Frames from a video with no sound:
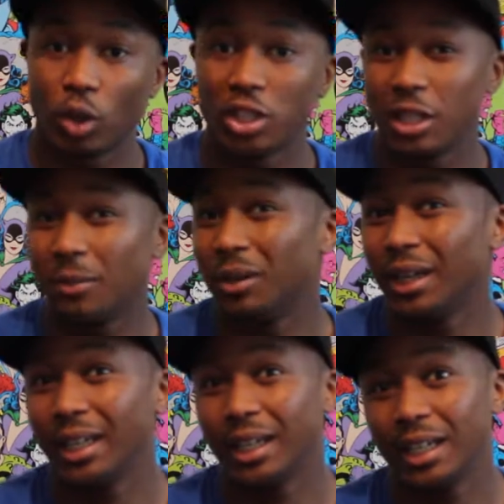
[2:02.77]
watching him
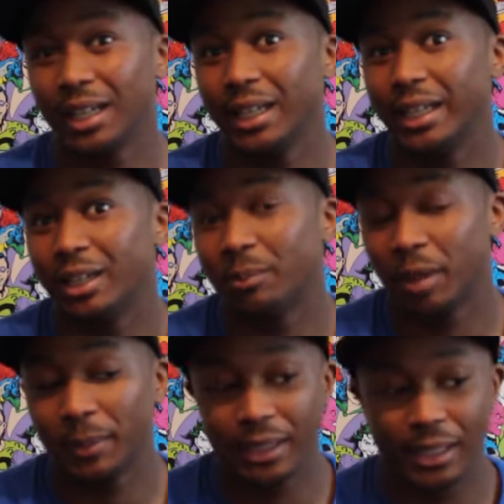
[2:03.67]
play in the
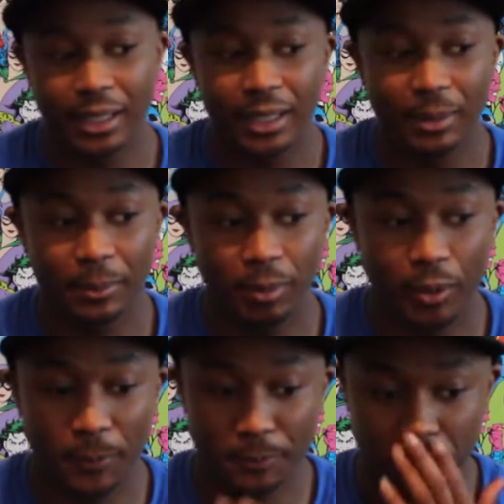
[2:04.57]
Premier League. But